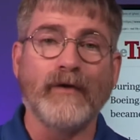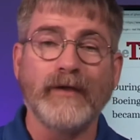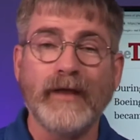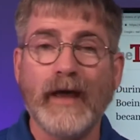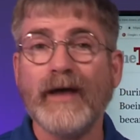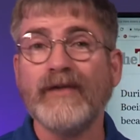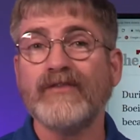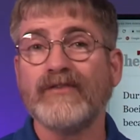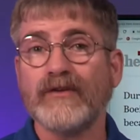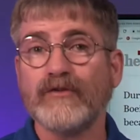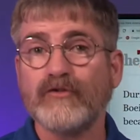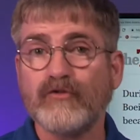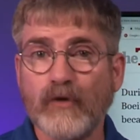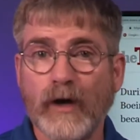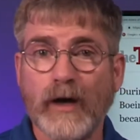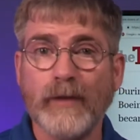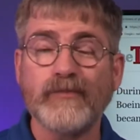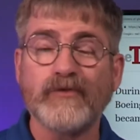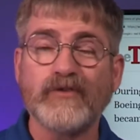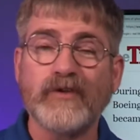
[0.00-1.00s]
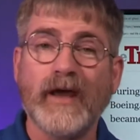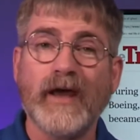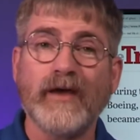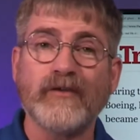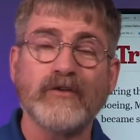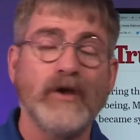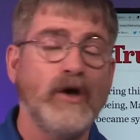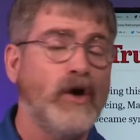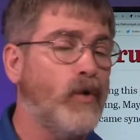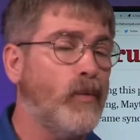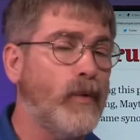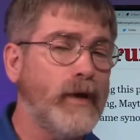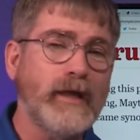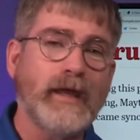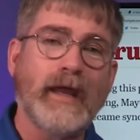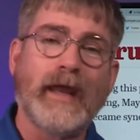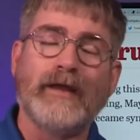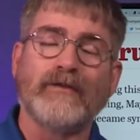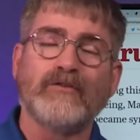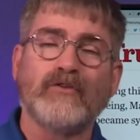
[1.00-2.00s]
Yes, as Trump says, we
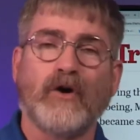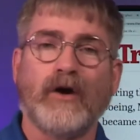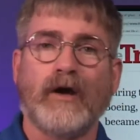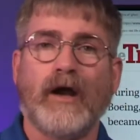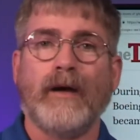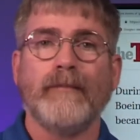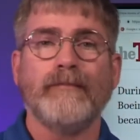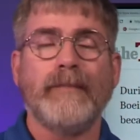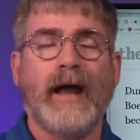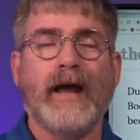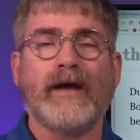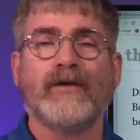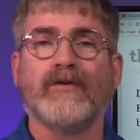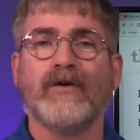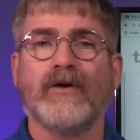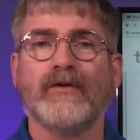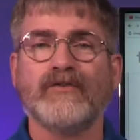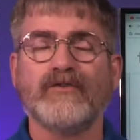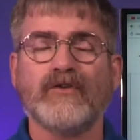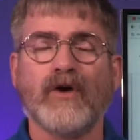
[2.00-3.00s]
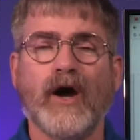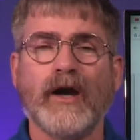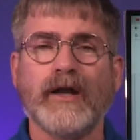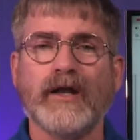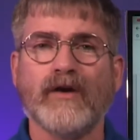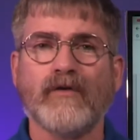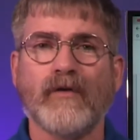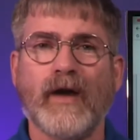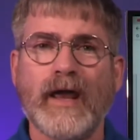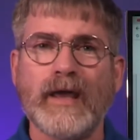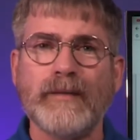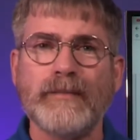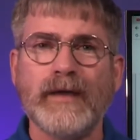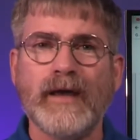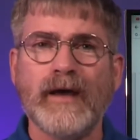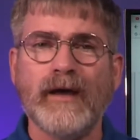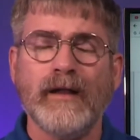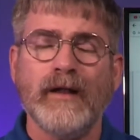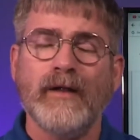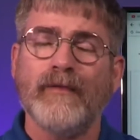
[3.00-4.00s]
can't turn our back on Saudi
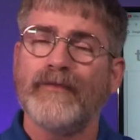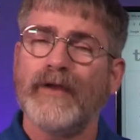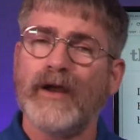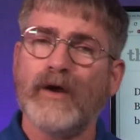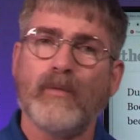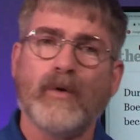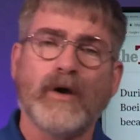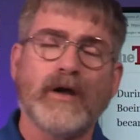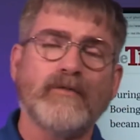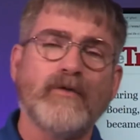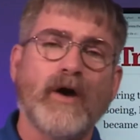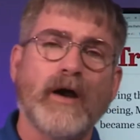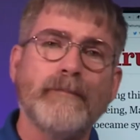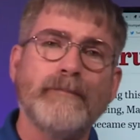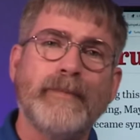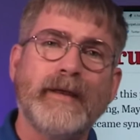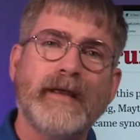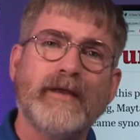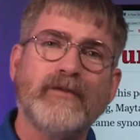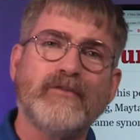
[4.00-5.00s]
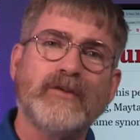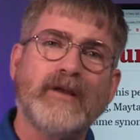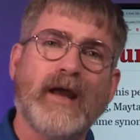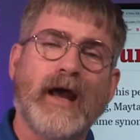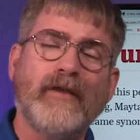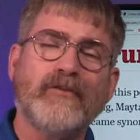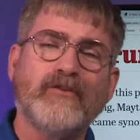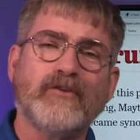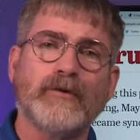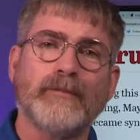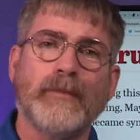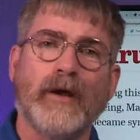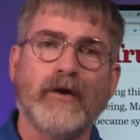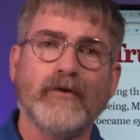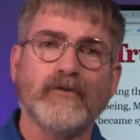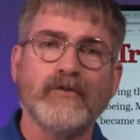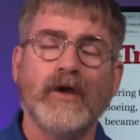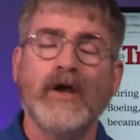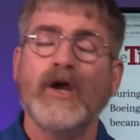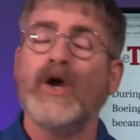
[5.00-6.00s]
Arabia. They're one of our biggest
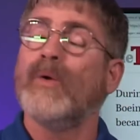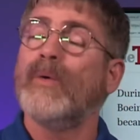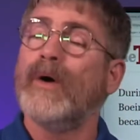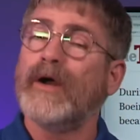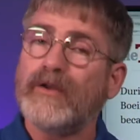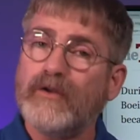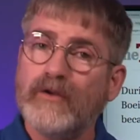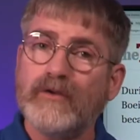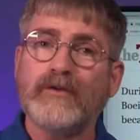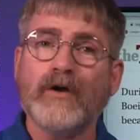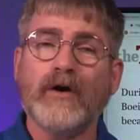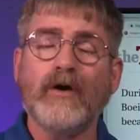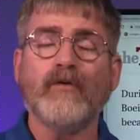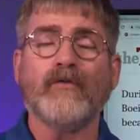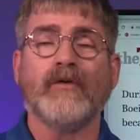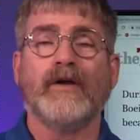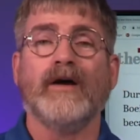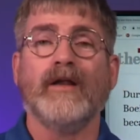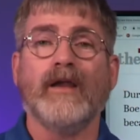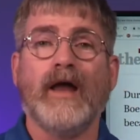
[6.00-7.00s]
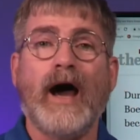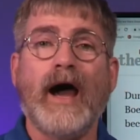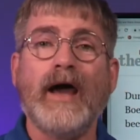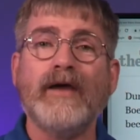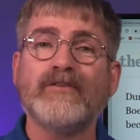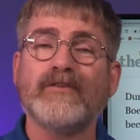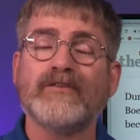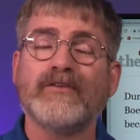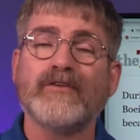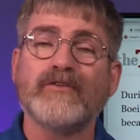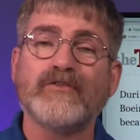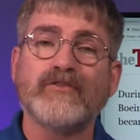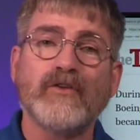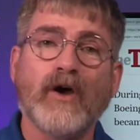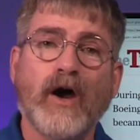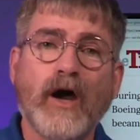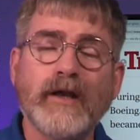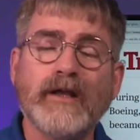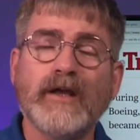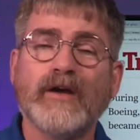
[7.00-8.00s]
customers. What you don't realize is that
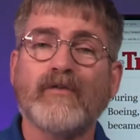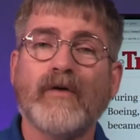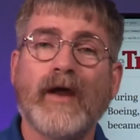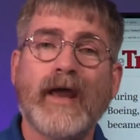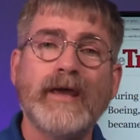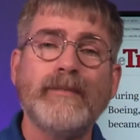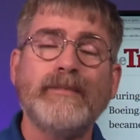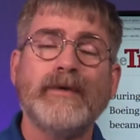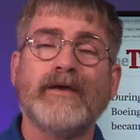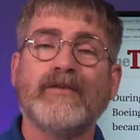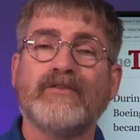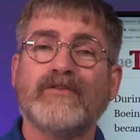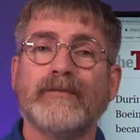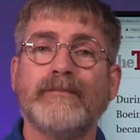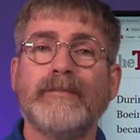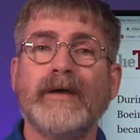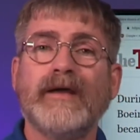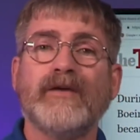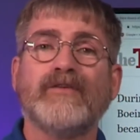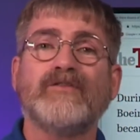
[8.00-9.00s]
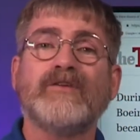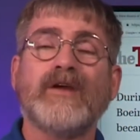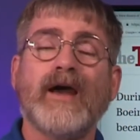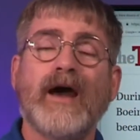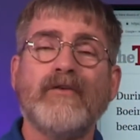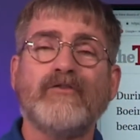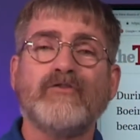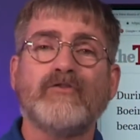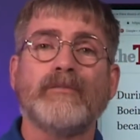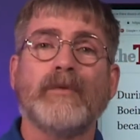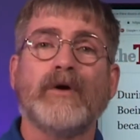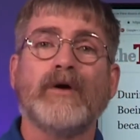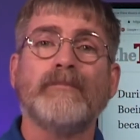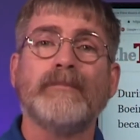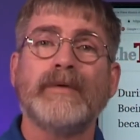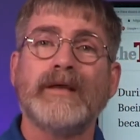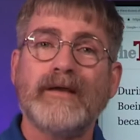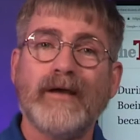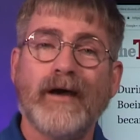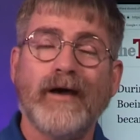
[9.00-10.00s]
Saudi Arabia is the biggest customer,
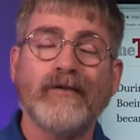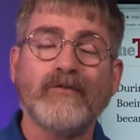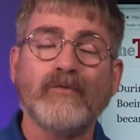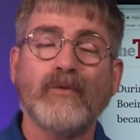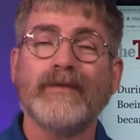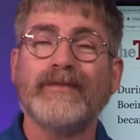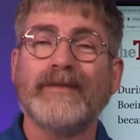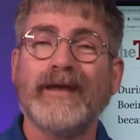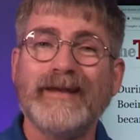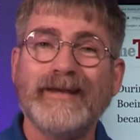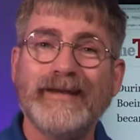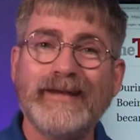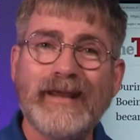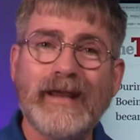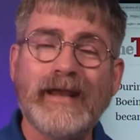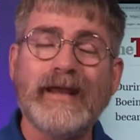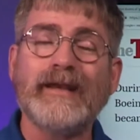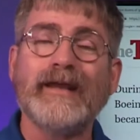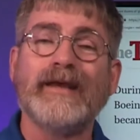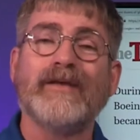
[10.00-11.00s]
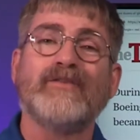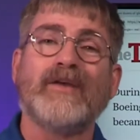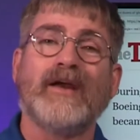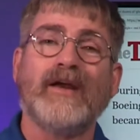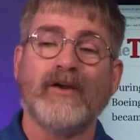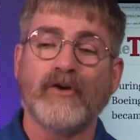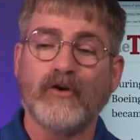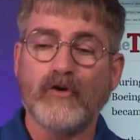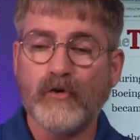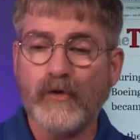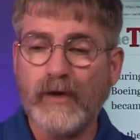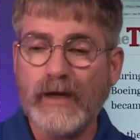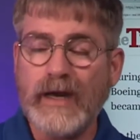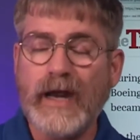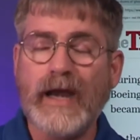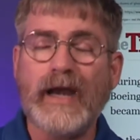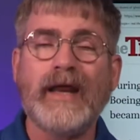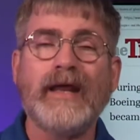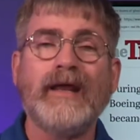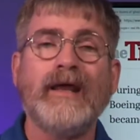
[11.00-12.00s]
because what they need is they are
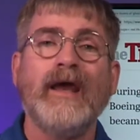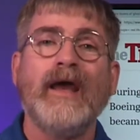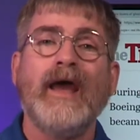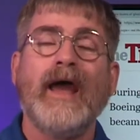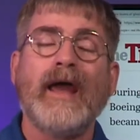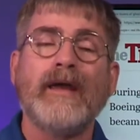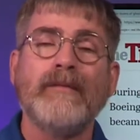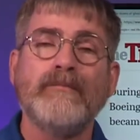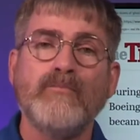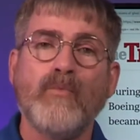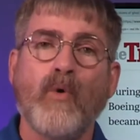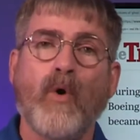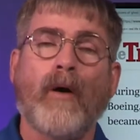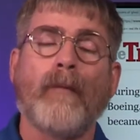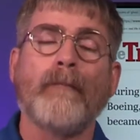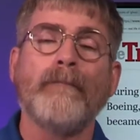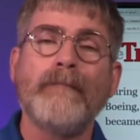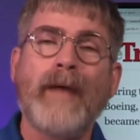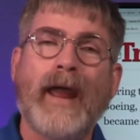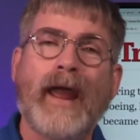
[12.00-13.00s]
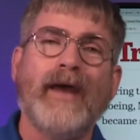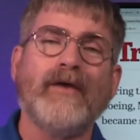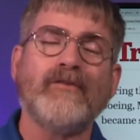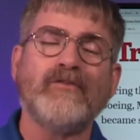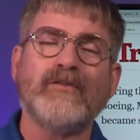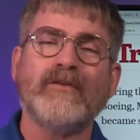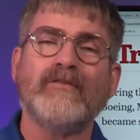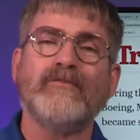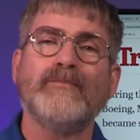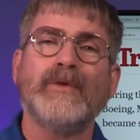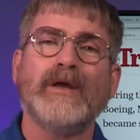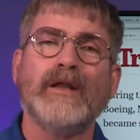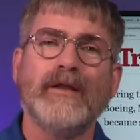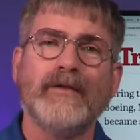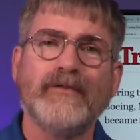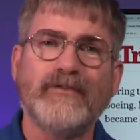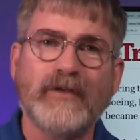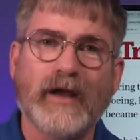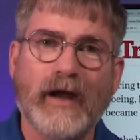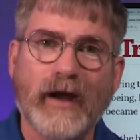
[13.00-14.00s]
creating a more massive
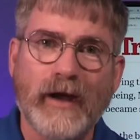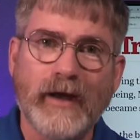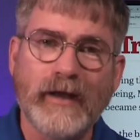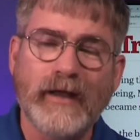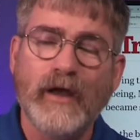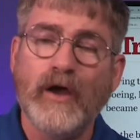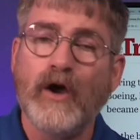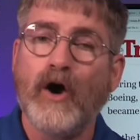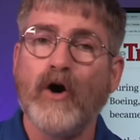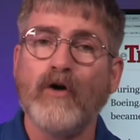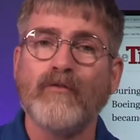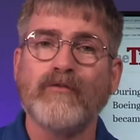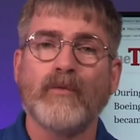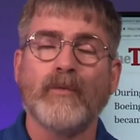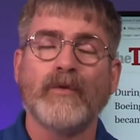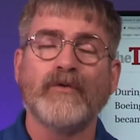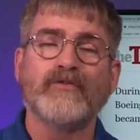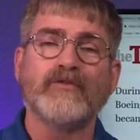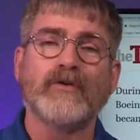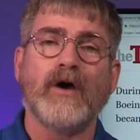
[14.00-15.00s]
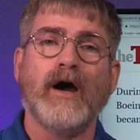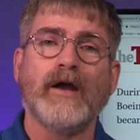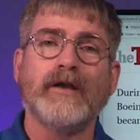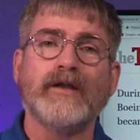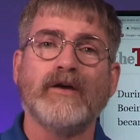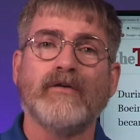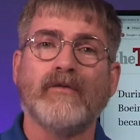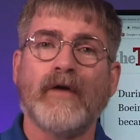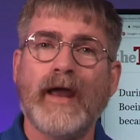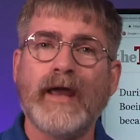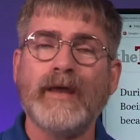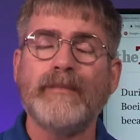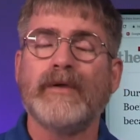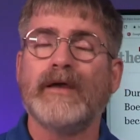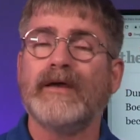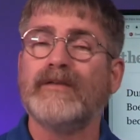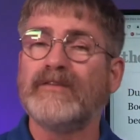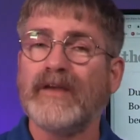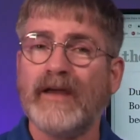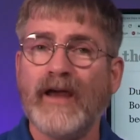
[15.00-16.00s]
military over with Saudi
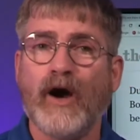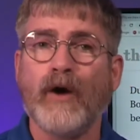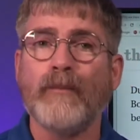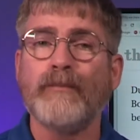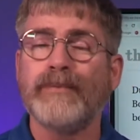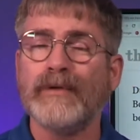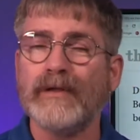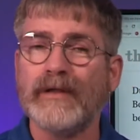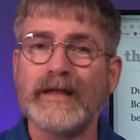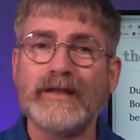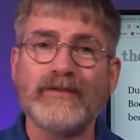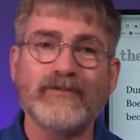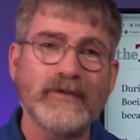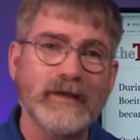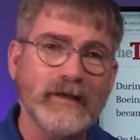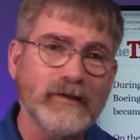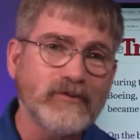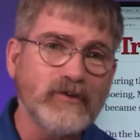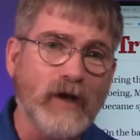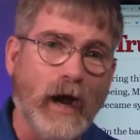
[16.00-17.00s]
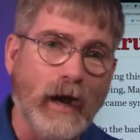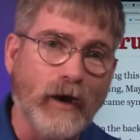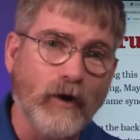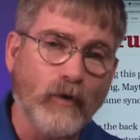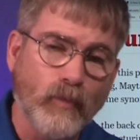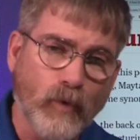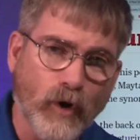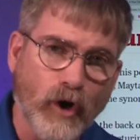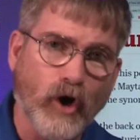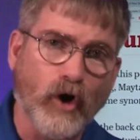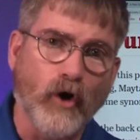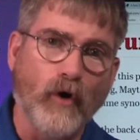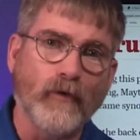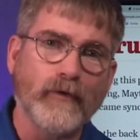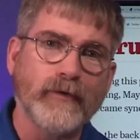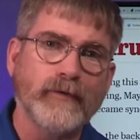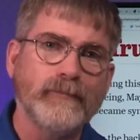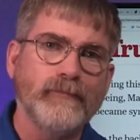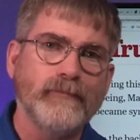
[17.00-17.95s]
Arabia to help police the entire world.